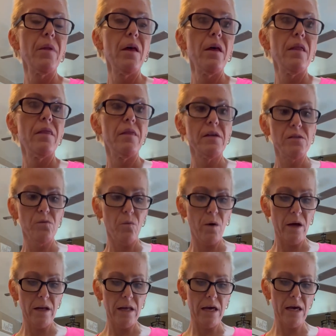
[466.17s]
this
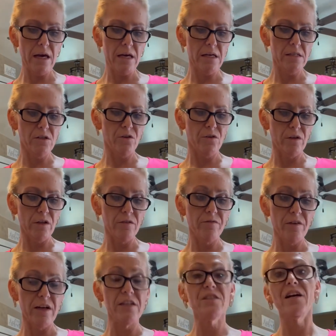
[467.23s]
one is grilled
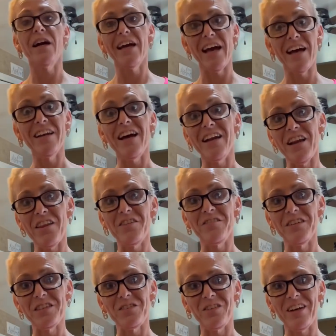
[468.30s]
fish. Again, another
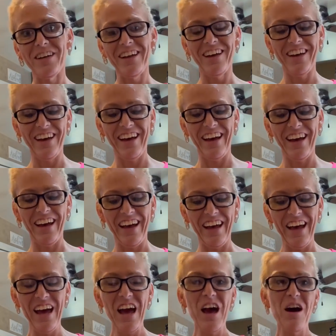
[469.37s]
fish one.
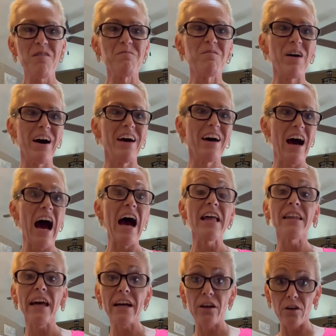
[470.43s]
But I
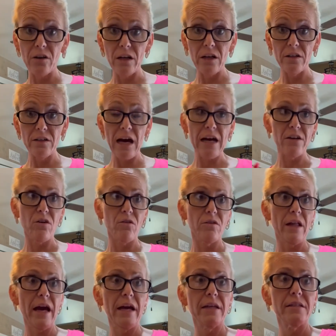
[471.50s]
like grilled. I don't
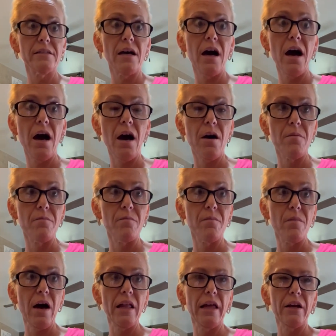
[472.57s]
like, I
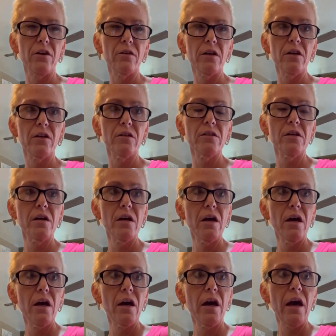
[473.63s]
like grilled
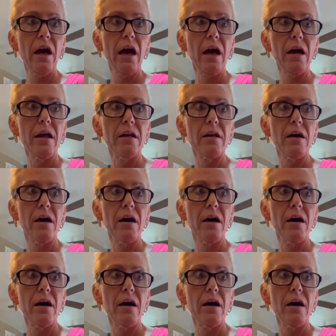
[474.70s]
and